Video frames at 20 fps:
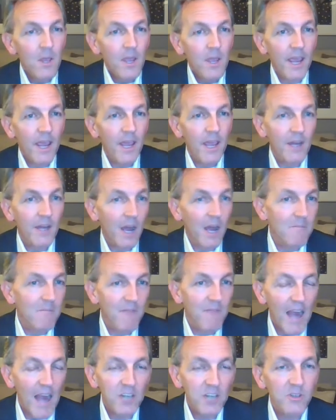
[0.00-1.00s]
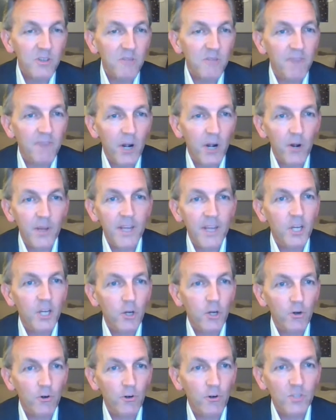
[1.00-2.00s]
And I'm actually very
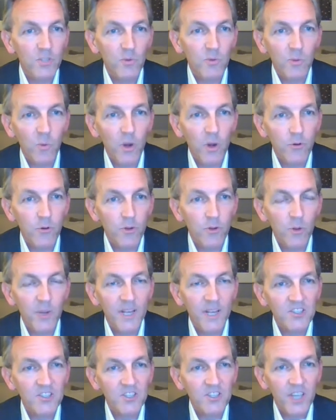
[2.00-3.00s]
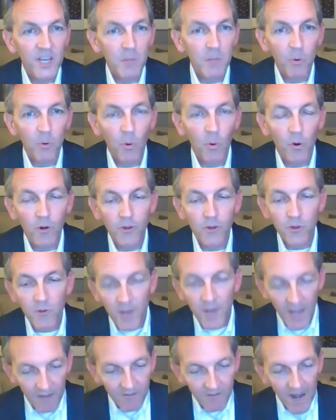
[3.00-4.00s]
encouraged with what you're doing in Singapore. You
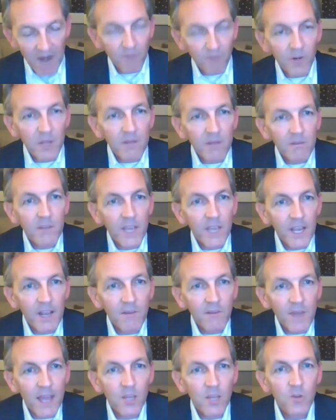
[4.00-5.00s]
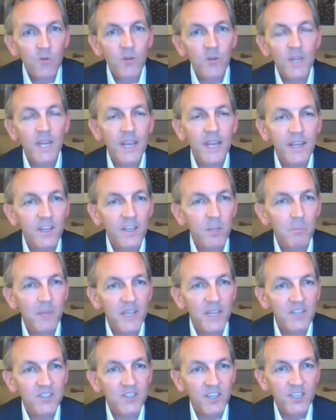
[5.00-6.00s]
have everything that you need to
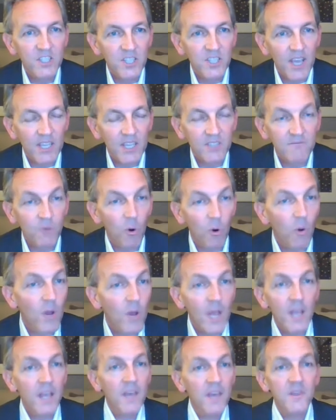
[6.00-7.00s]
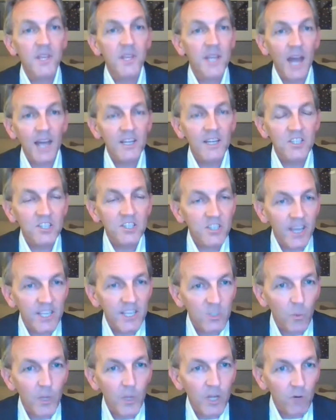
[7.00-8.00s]
be successful. In the United
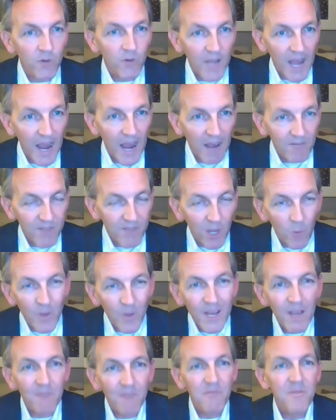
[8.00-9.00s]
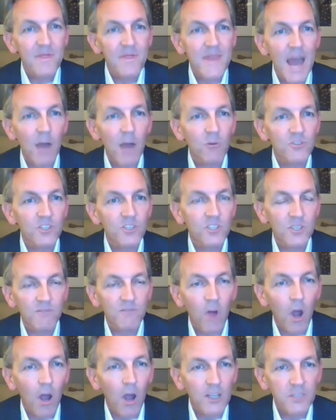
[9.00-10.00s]
States, we don't have that. We have thousands of
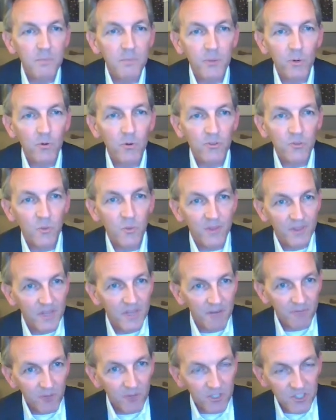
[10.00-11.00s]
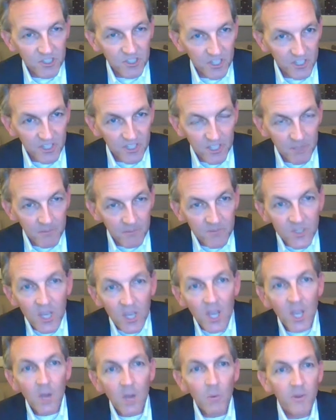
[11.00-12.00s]
hospitals with different systems,
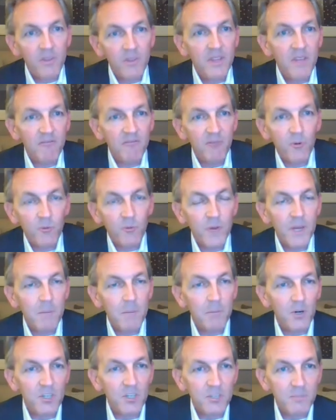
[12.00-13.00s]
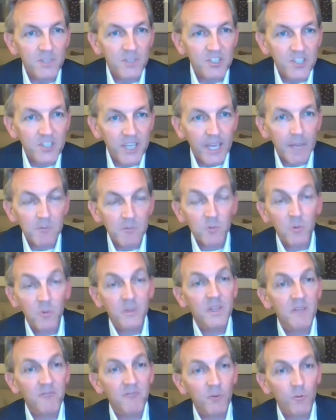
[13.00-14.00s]
with different reimbursement schemes,
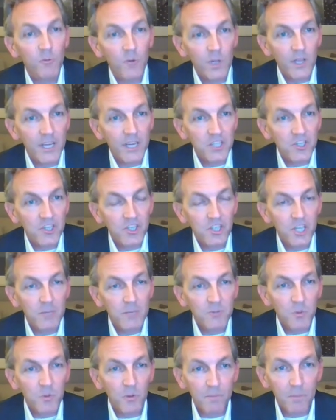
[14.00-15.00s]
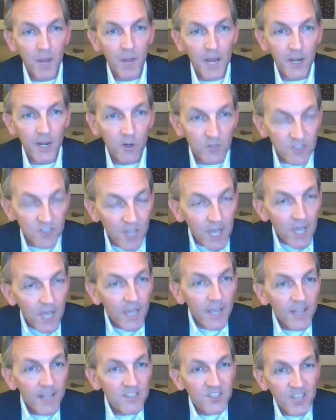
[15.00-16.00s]
with different relationships with payers.
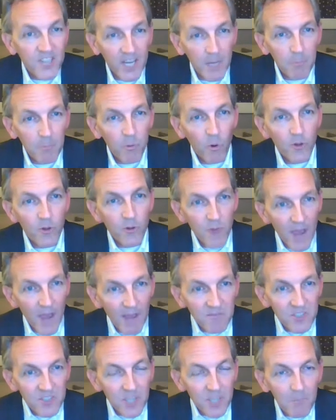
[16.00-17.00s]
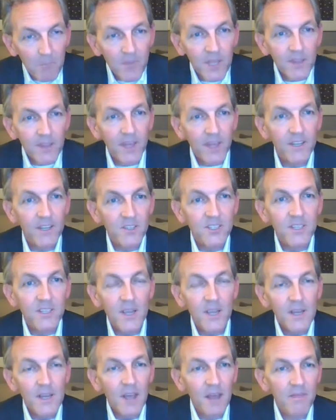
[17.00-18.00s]
In Singapore, you have something that is,
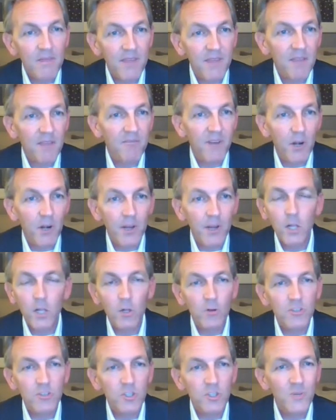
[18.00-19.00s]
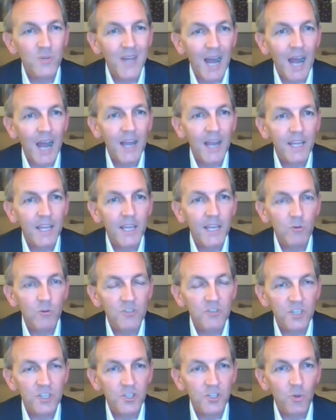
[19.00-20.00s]
I think, very close to an ideal
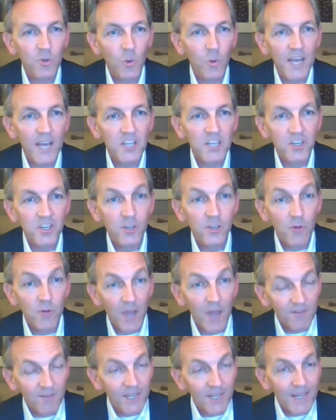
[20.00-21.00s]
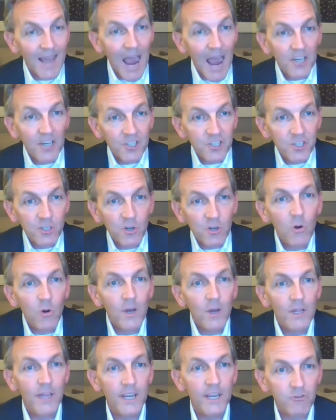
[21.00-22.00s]
situation. You have a national
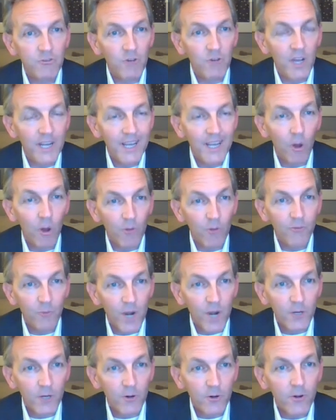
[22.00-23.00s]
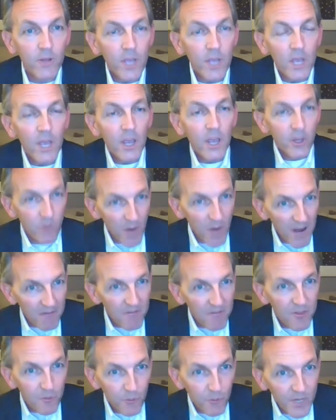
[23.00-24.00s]
electronic health record. You
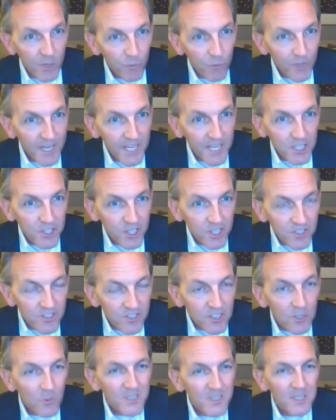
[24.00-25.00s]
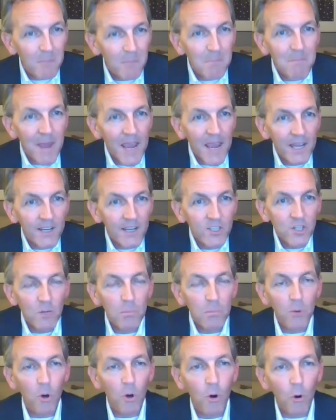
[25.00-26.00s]
have 3 regions, so it's a
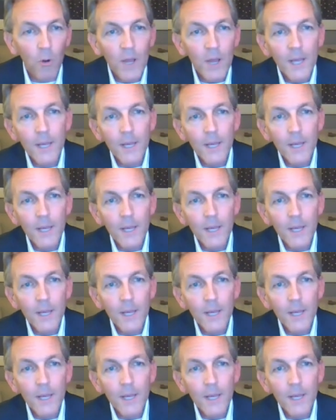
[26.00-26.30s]
manageable